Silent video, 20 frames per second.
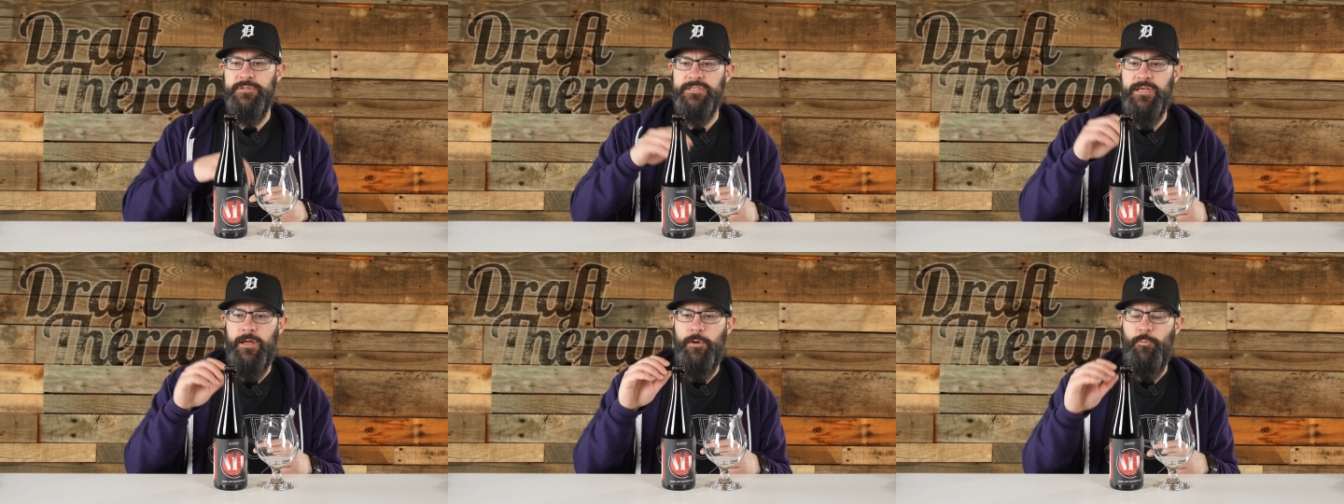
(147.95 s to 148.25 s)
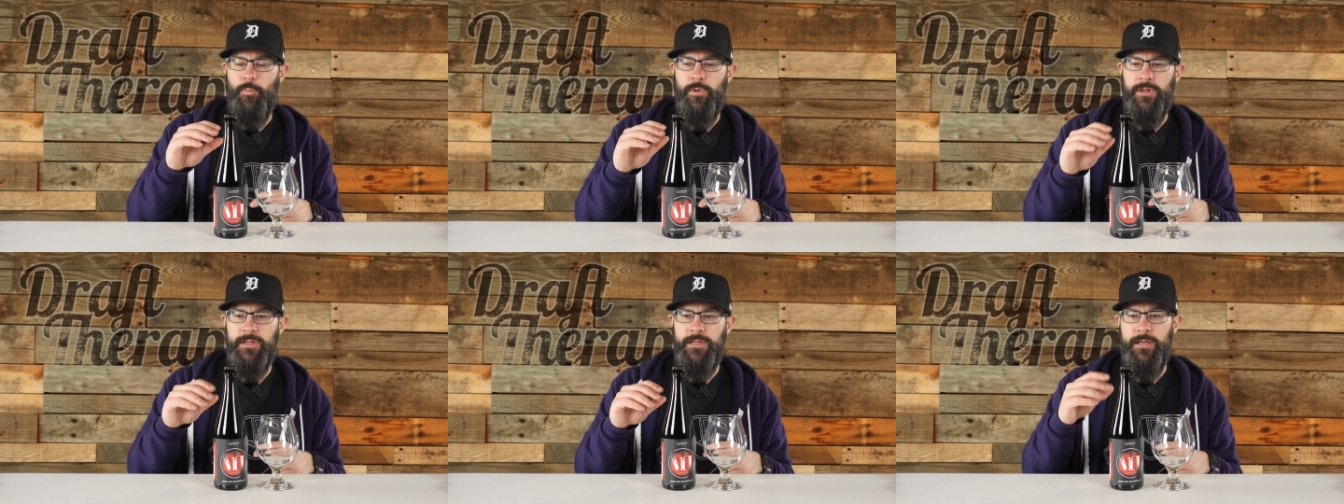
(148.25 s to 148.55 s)
It's got a
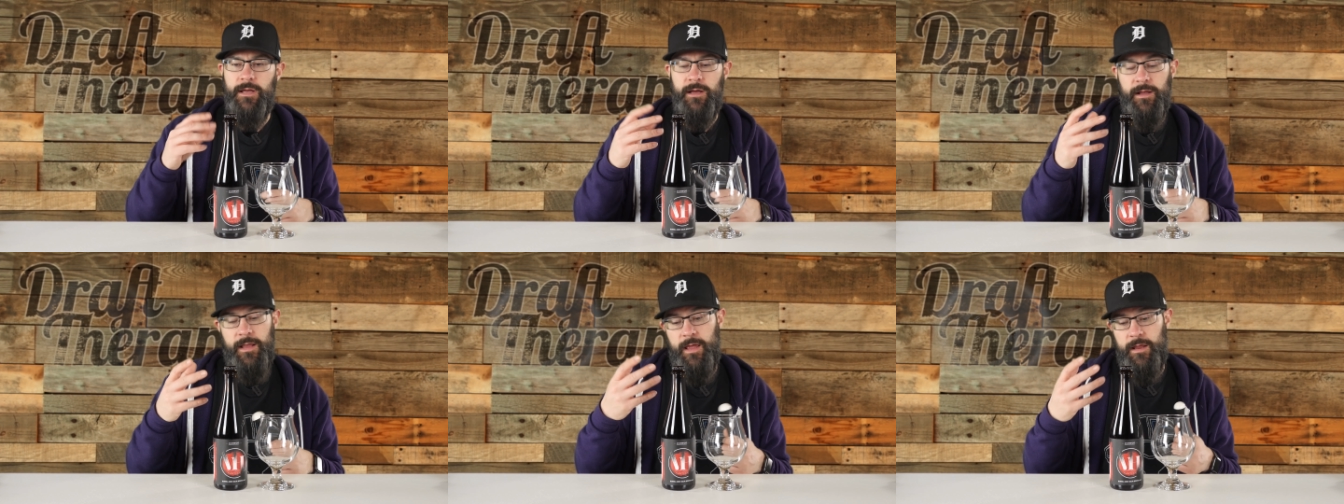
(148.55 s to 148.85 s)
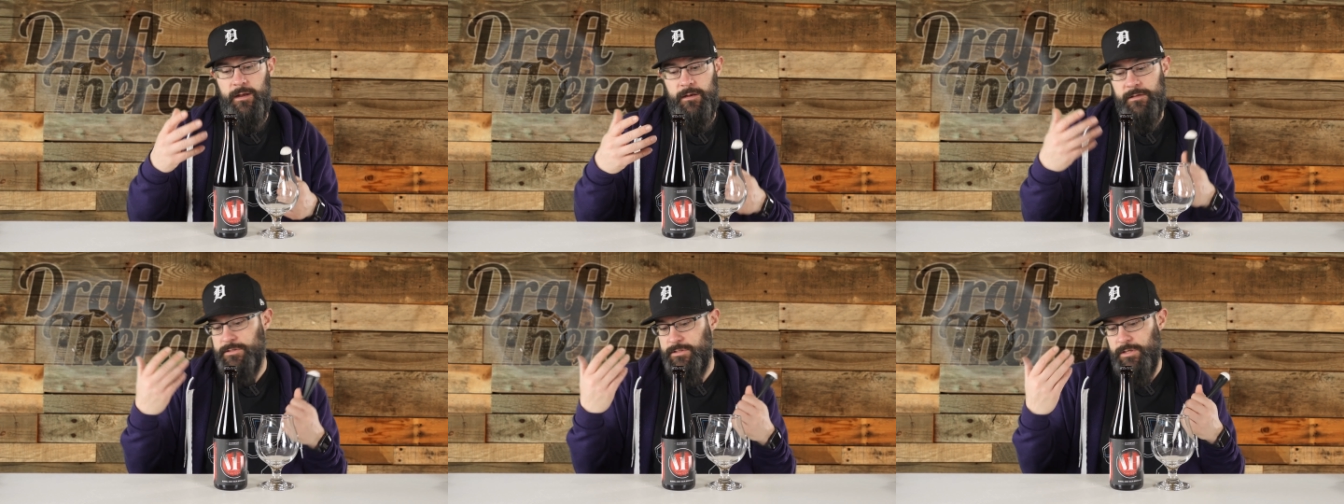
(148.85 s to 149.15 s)
really,
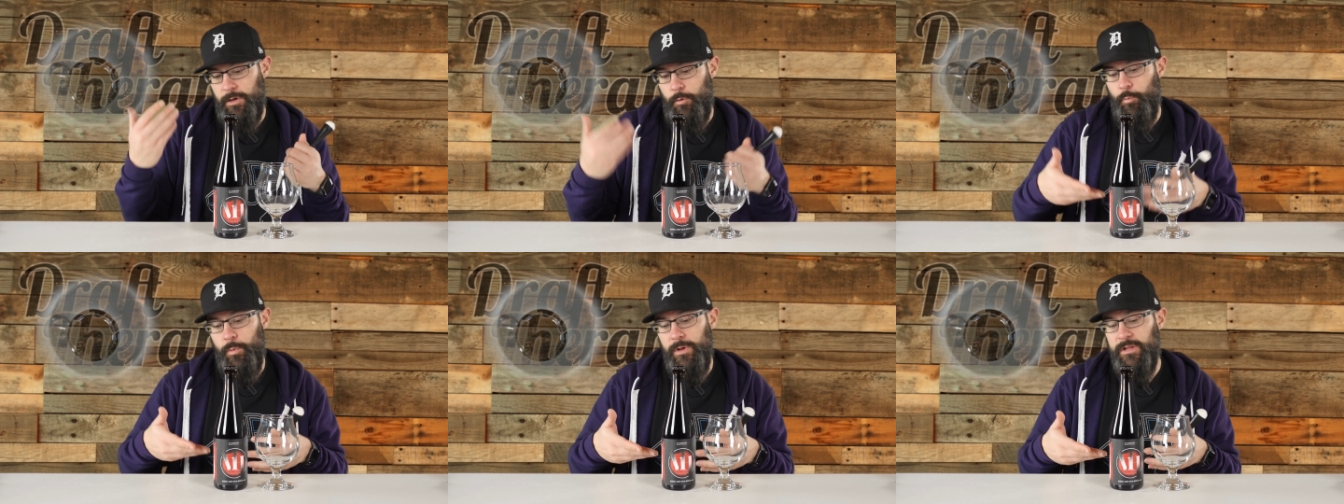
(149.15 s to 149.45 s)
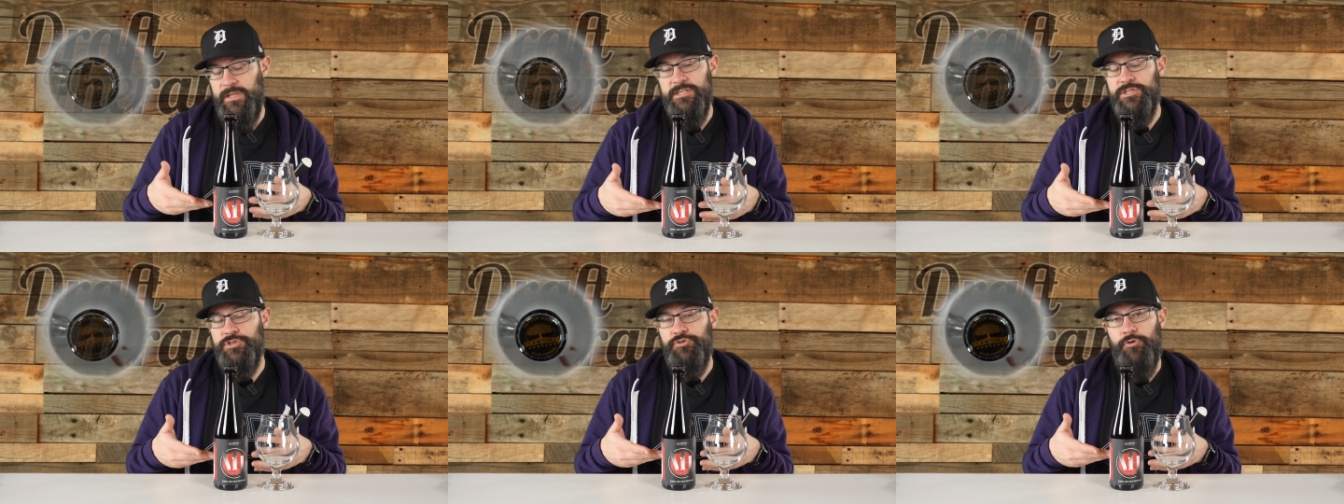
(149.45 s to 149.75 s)
again, it's a
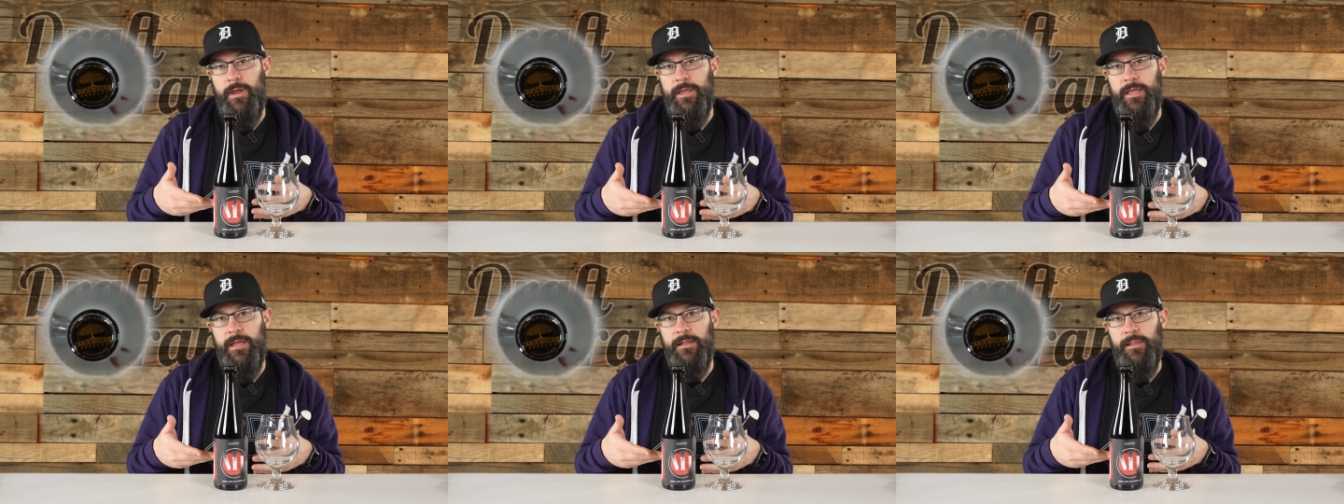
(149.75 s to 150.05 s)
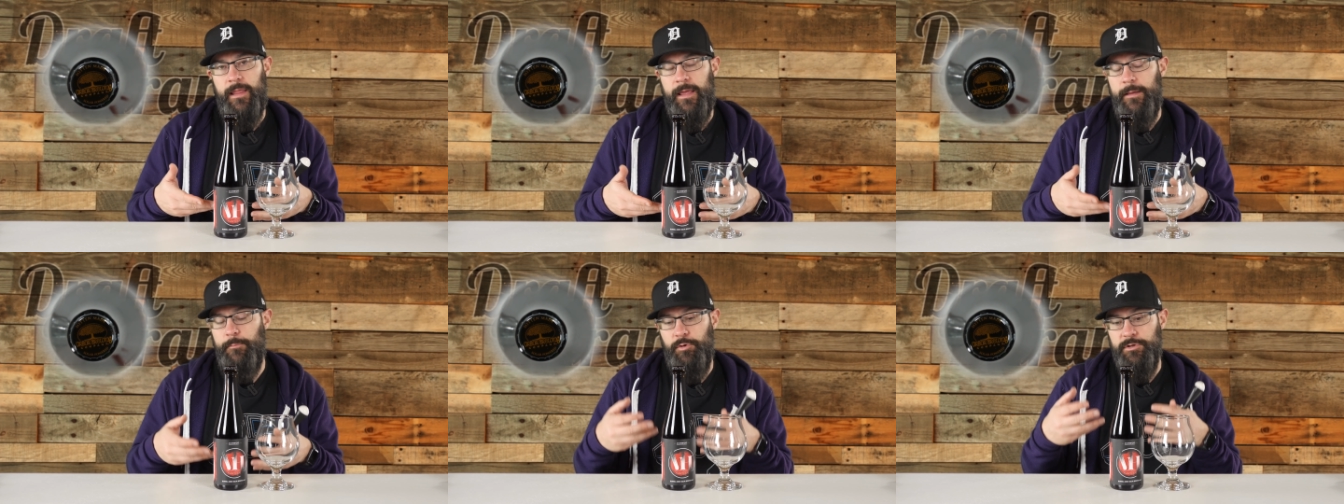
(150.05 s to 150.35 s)
really
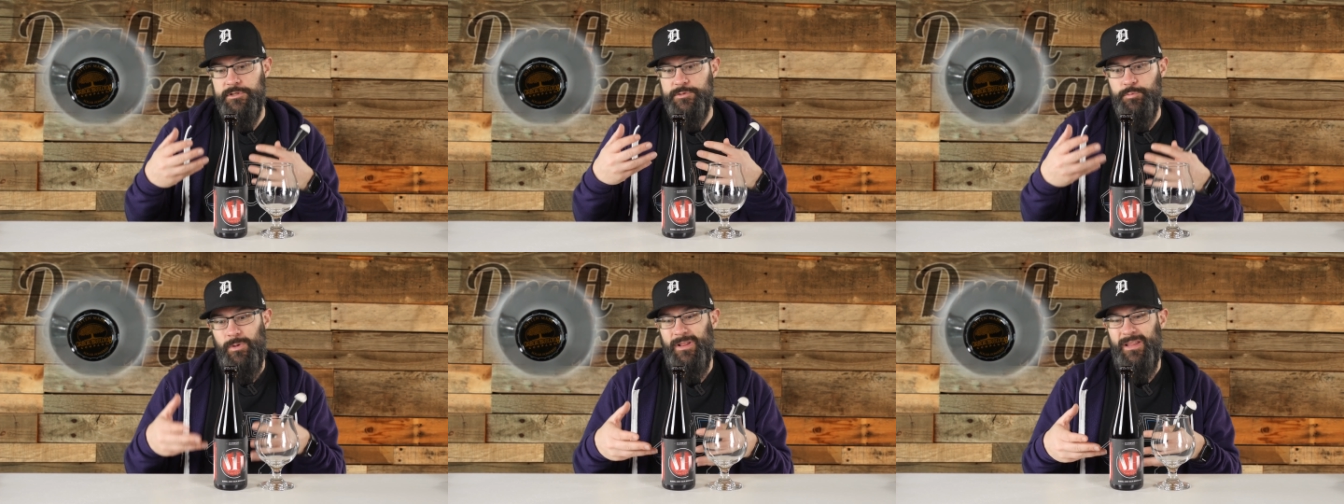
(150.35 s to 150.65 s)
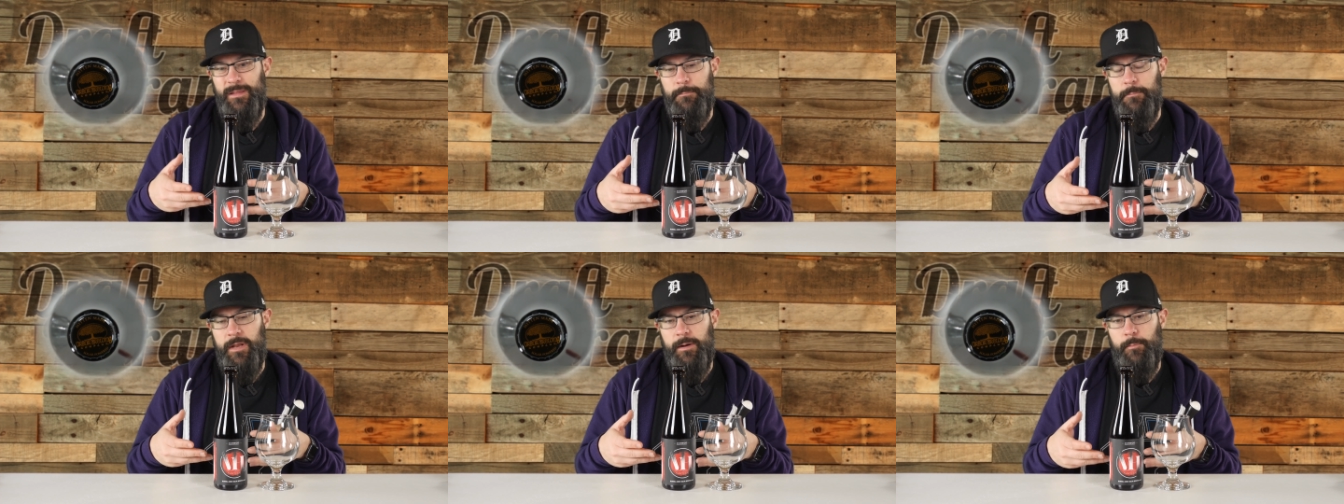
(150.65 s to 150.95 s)
striking label. It's
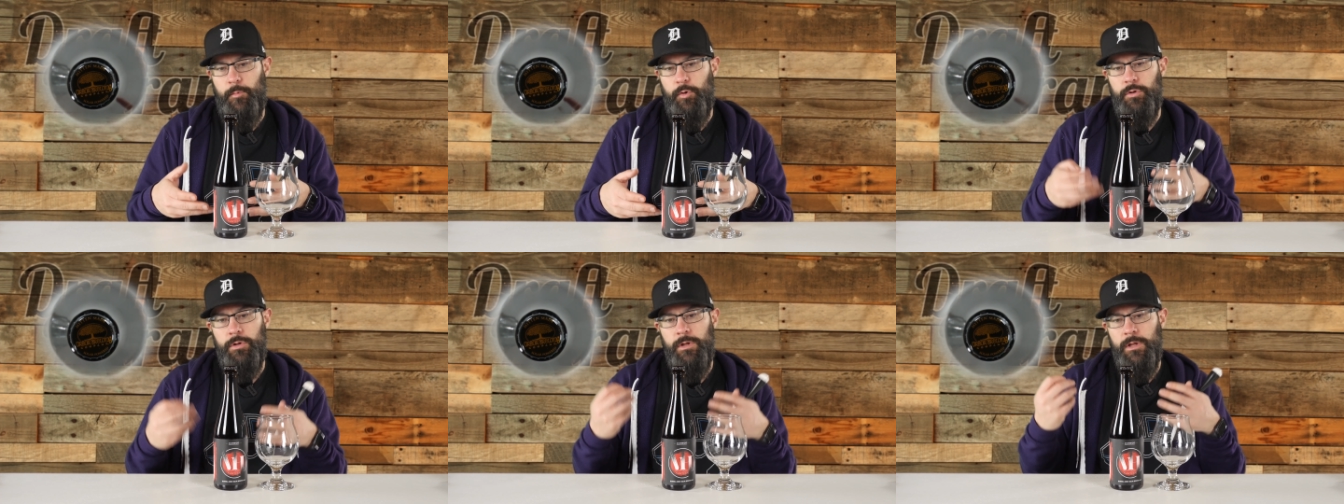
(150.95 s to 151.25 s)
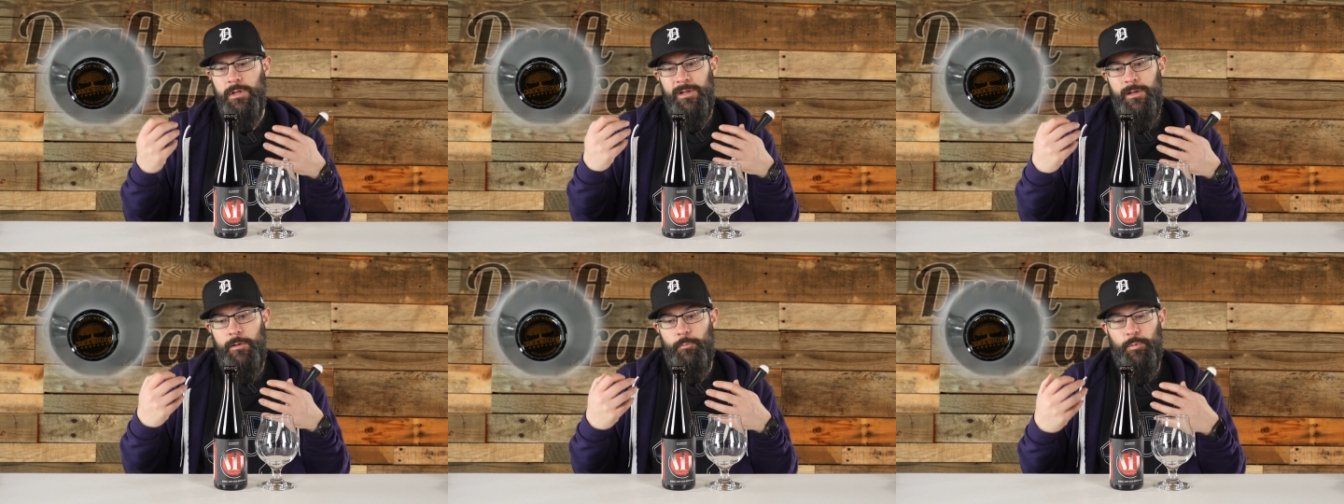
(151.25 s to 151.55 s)
really minimal,
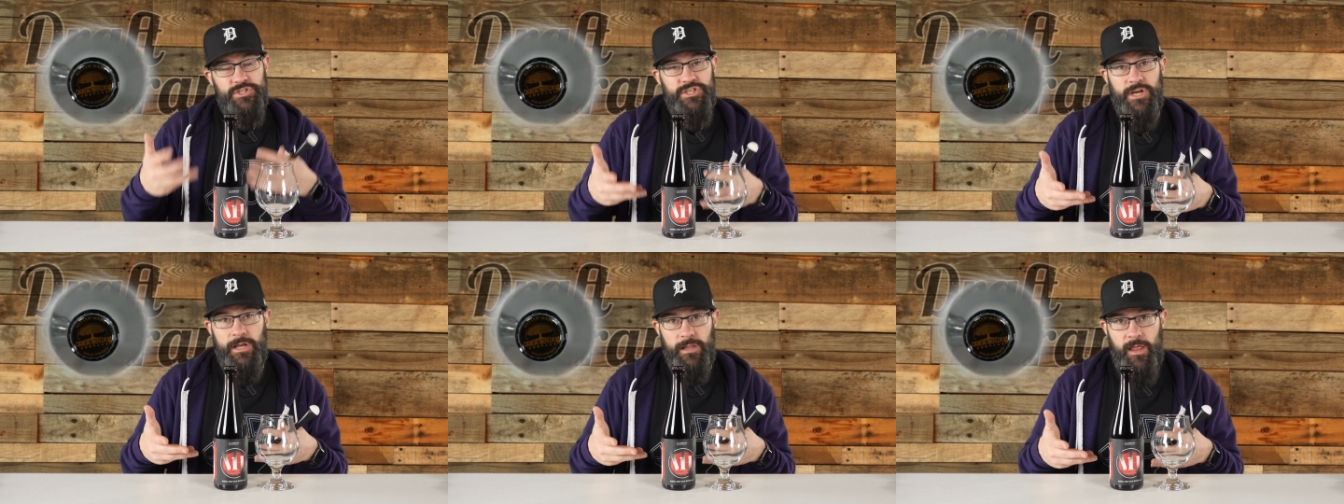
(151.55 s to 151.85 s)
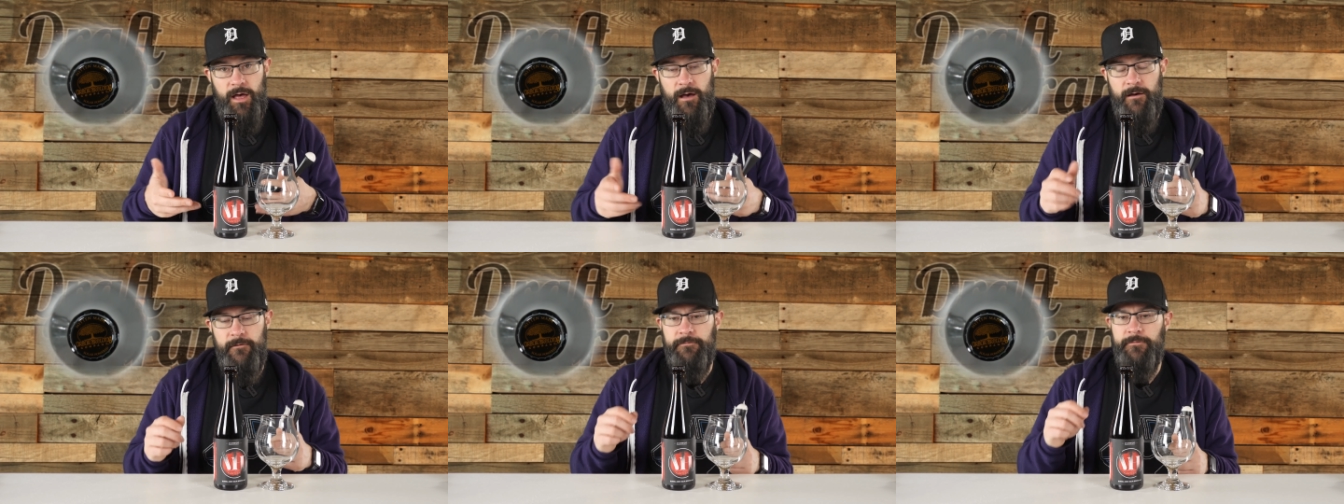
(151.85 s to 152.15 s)
which I
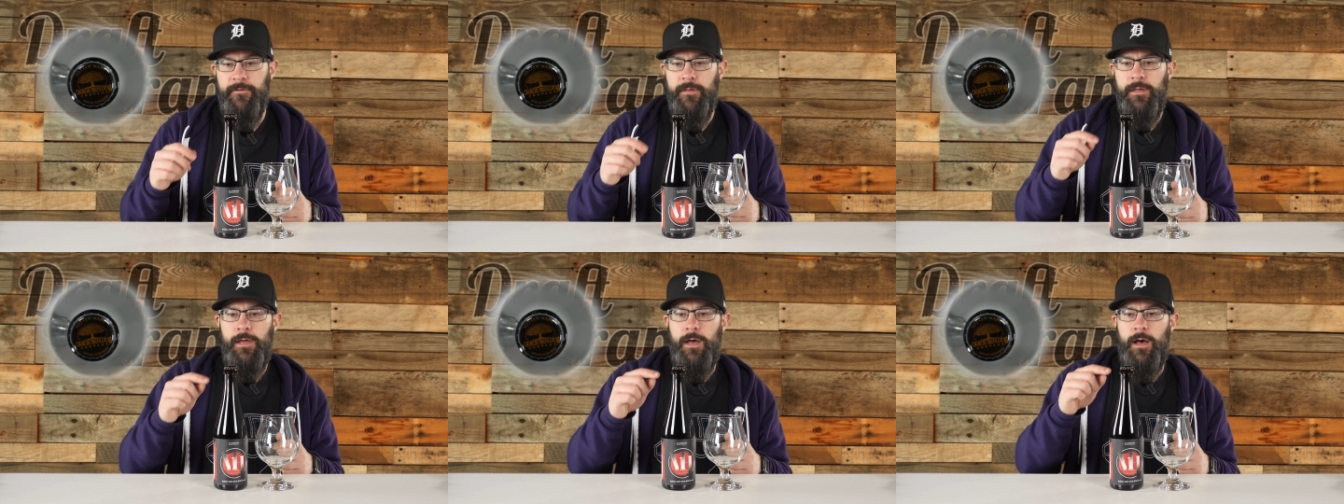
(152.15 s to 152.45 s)
love.